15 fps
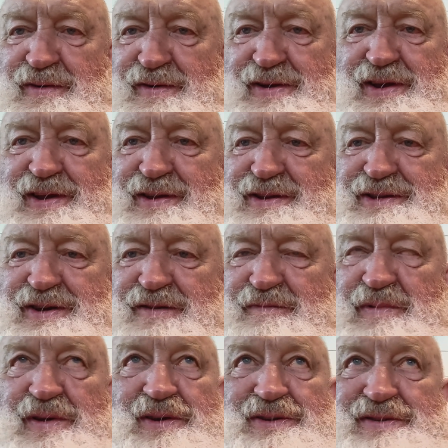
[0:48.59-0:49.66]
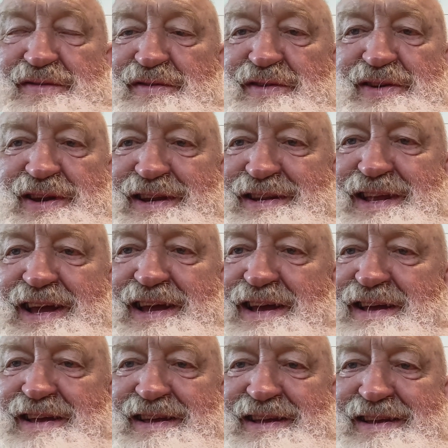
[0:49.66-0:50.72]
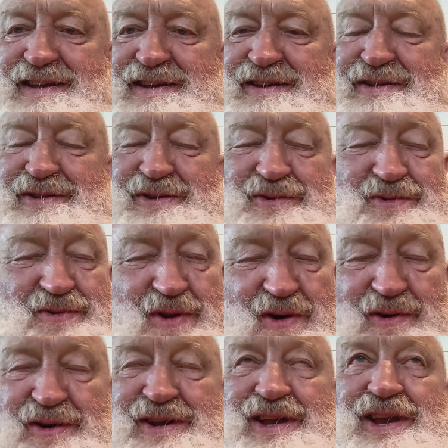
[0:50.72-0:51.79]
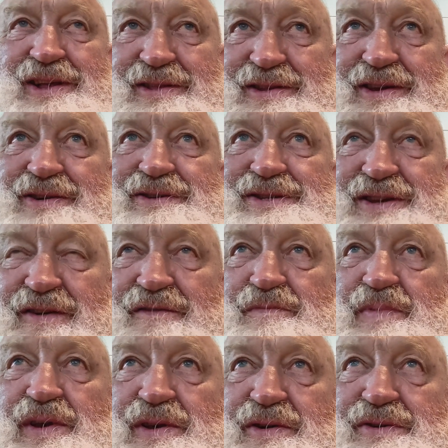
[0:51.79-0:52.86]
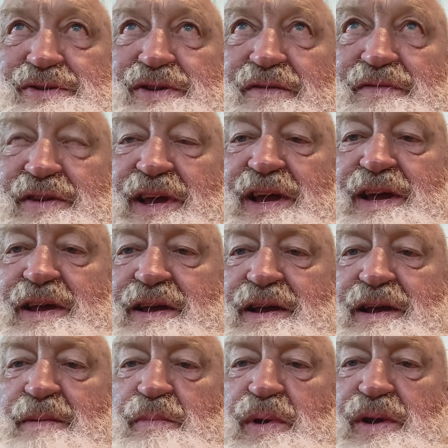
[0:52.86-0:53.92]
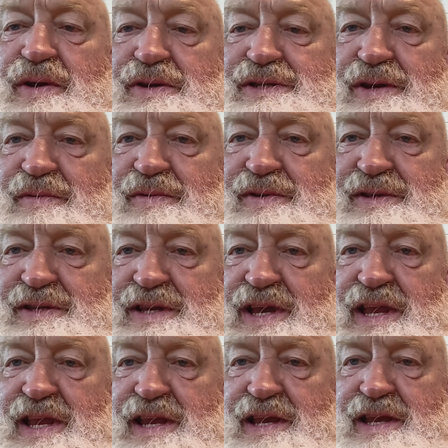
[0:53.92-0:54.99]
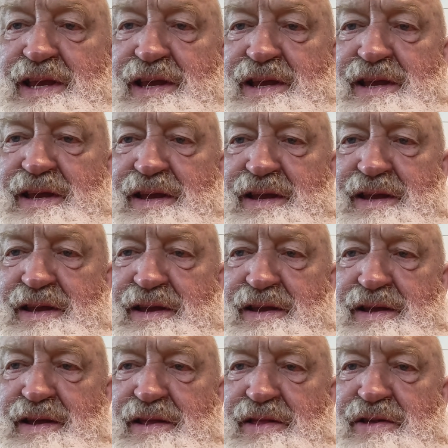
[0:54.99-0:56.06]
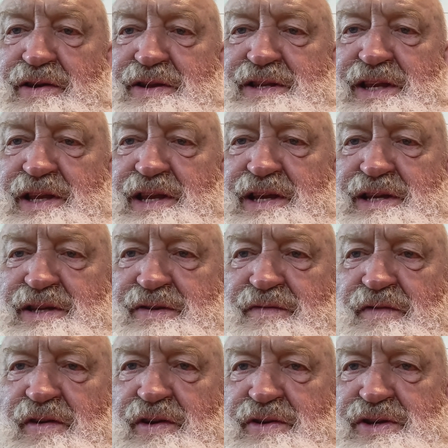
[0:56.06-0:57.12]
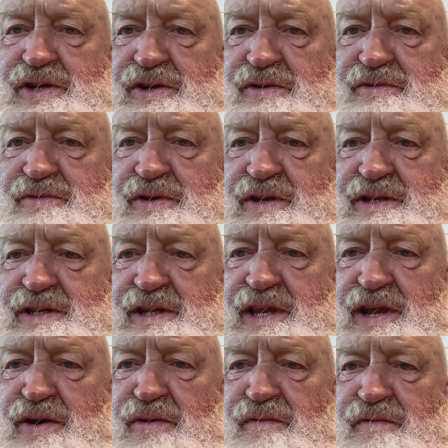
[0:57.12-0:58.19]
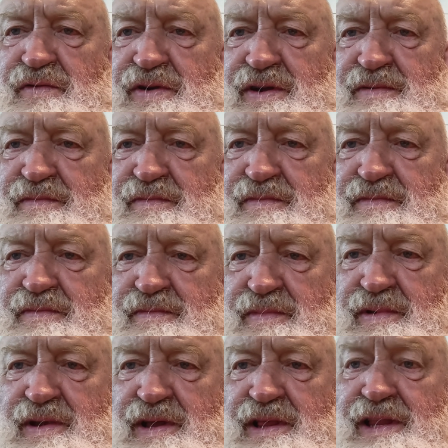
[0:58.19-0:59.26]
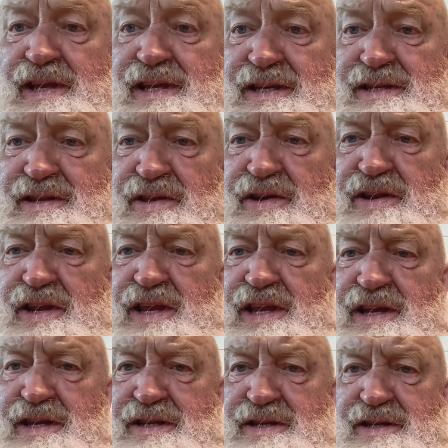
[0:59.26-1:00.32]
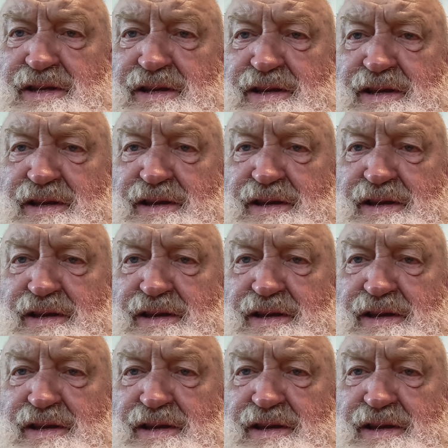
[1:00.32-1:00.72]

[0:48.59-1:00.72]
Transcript: don't kill yourself because of fucking debt. Do not kill yourself because of debt, because it will take 30 years for your children to get over it. At least 30 years